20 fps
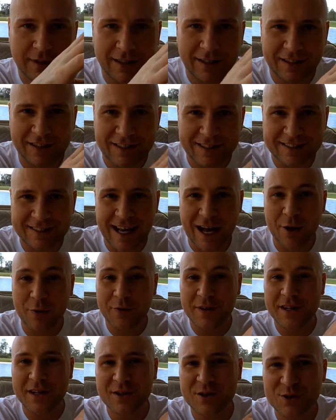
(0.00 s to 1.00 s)
in the
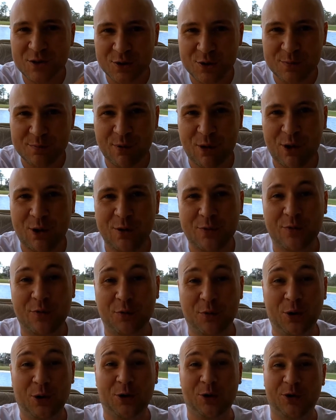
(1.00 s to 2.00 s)
southeastern part of
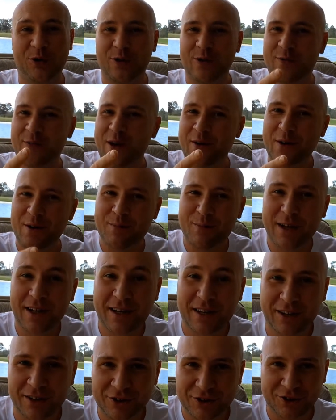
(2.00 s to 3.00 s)
the world, a very
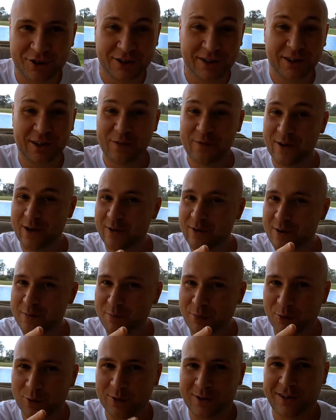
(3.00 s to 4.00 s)
big country, a very
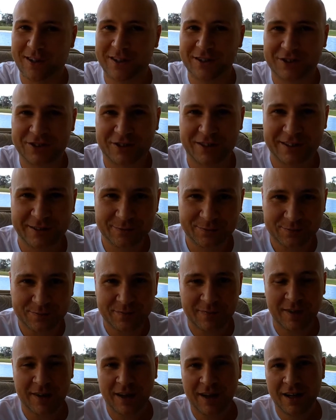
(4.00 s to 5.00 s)
poor country.
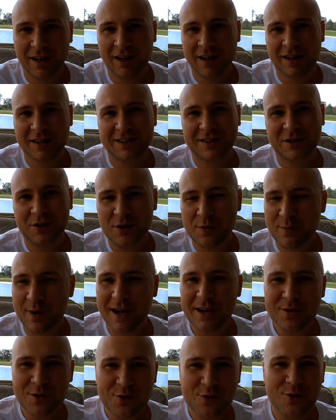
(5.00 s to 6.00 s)
So you
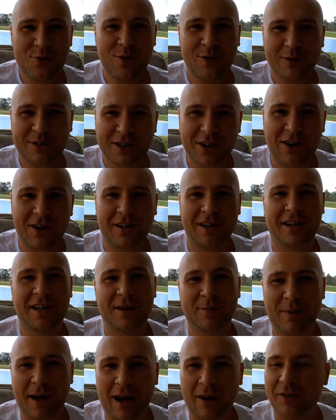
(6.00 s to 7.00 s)
might know who I'm
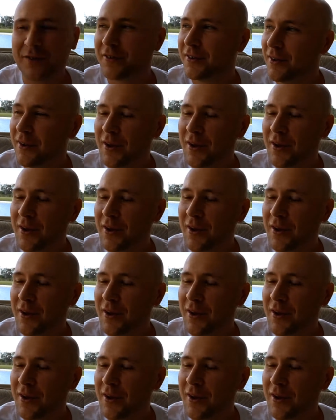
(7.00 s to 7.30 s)
talking about.